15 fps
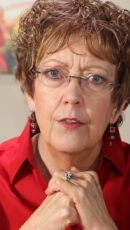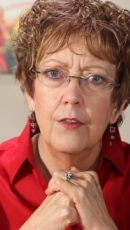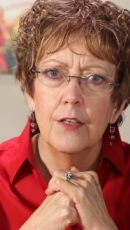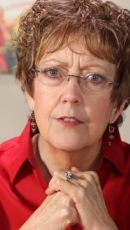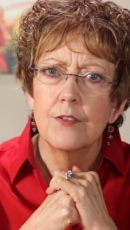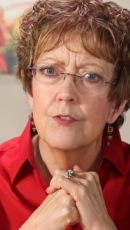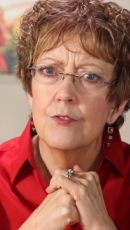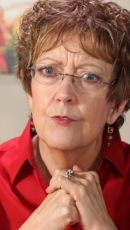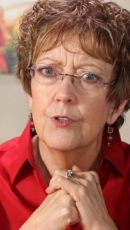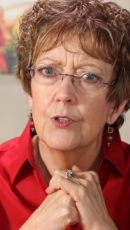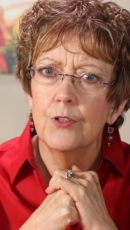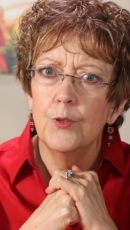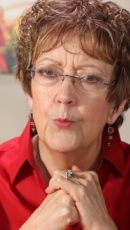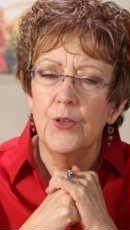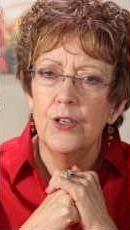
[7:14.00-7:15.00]
This is
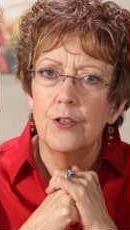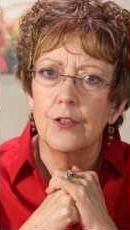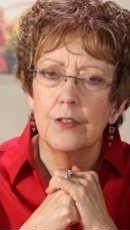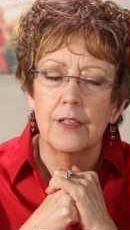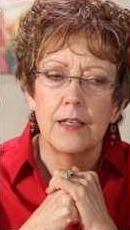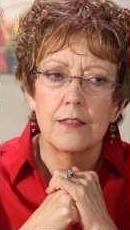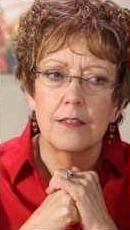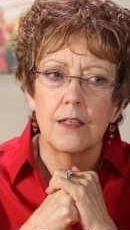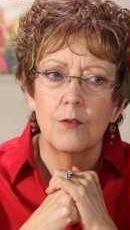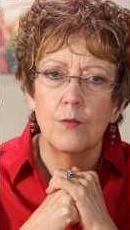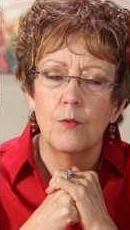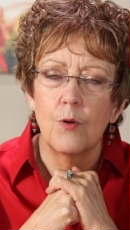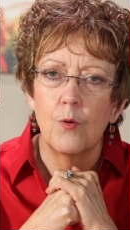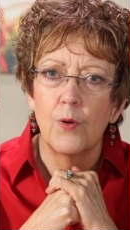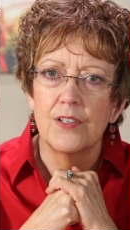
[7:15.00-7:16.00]
really weird. And I said,
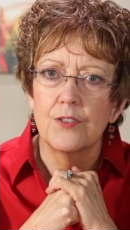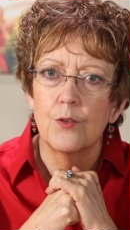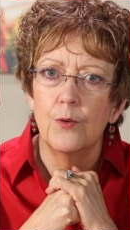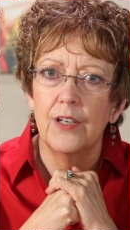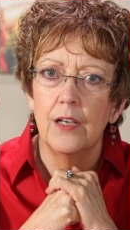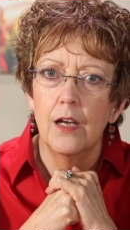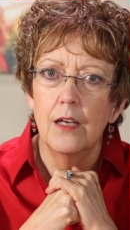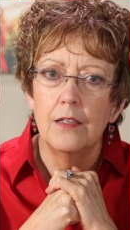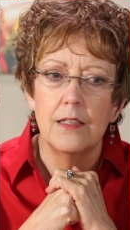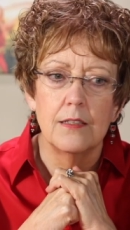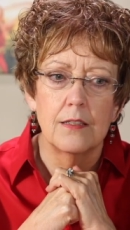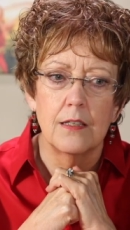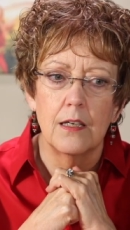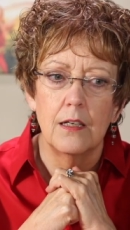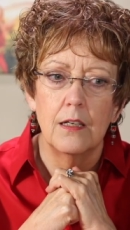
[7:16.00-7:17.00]
Well, what's going on? And he
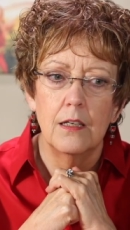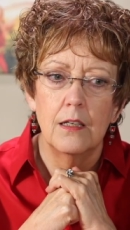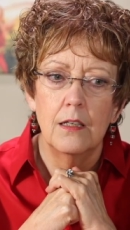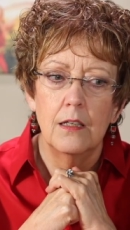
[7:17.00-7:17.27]
said,